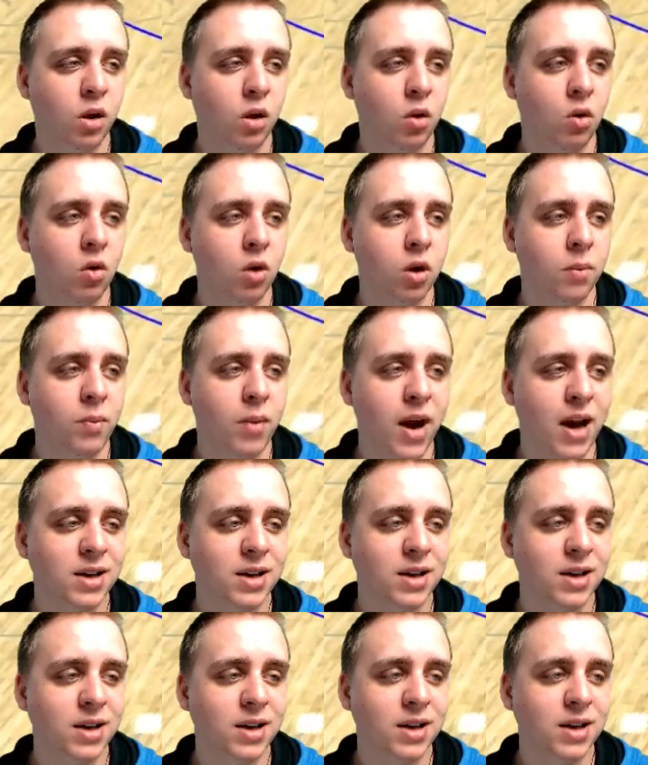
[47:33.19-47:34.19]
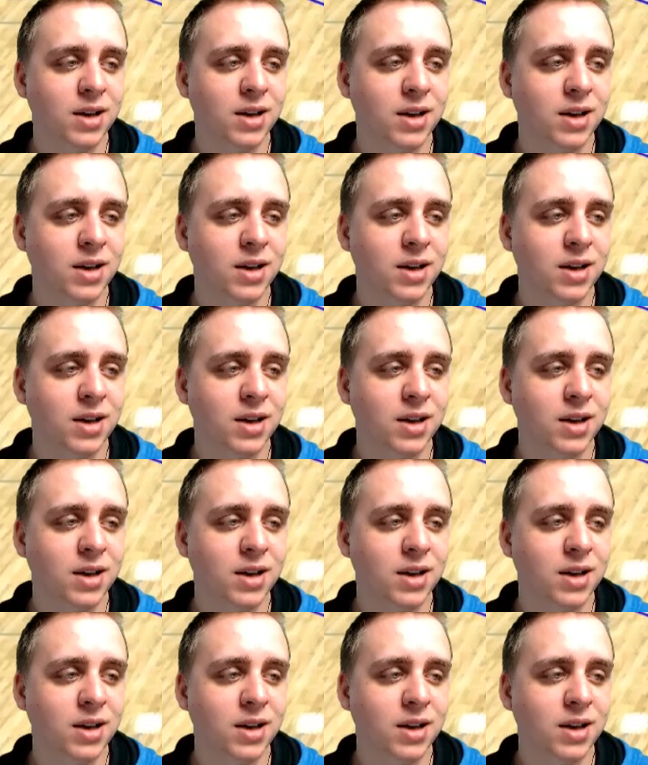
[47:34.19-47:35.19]
or basketball, has
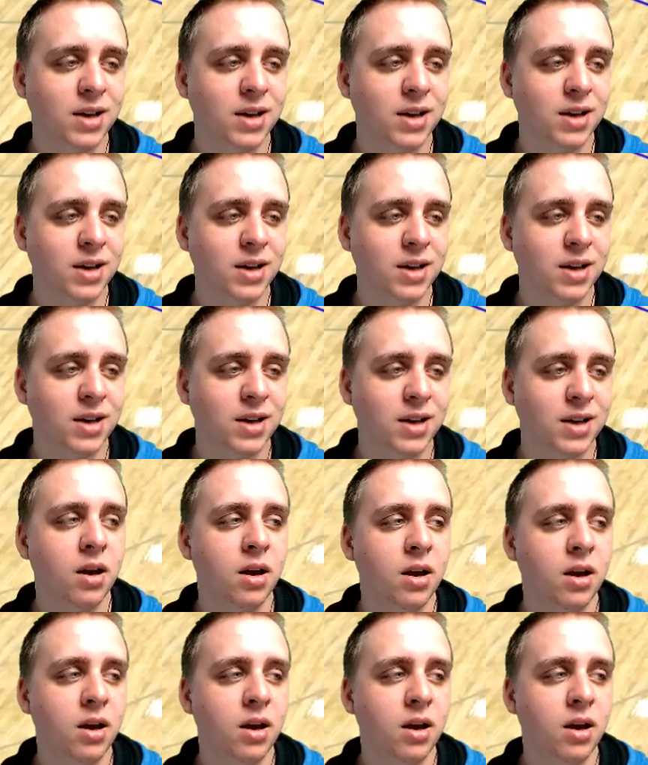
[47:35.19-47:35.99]
ever had